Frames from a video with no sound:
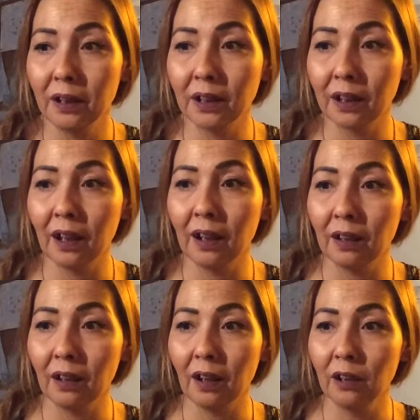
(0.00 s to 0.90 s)
again,
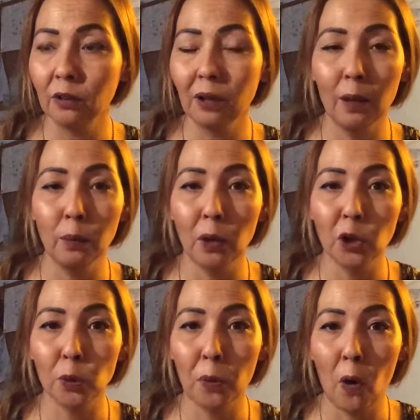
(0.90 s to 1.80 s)
do I
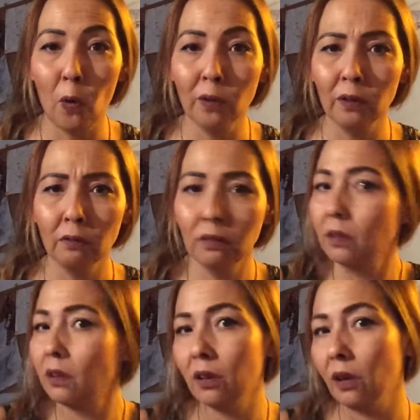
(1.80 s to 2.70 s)
watch porn?
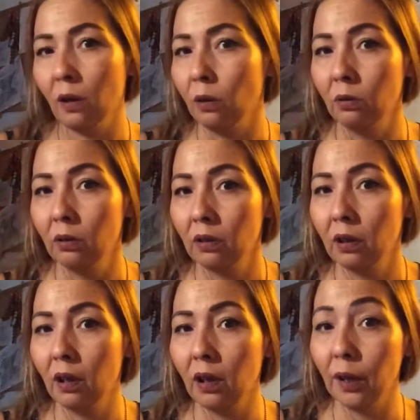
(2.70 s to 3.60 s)
No.
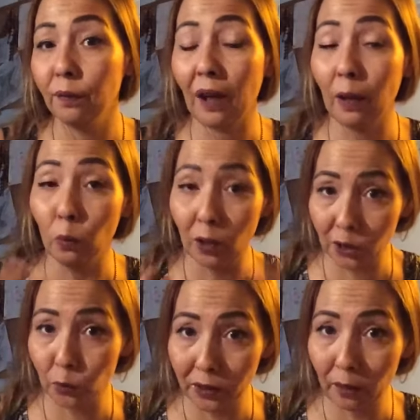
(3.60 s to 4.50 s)
If I
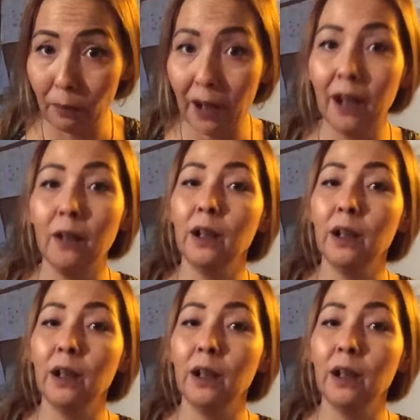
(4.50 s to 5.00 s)
was with a man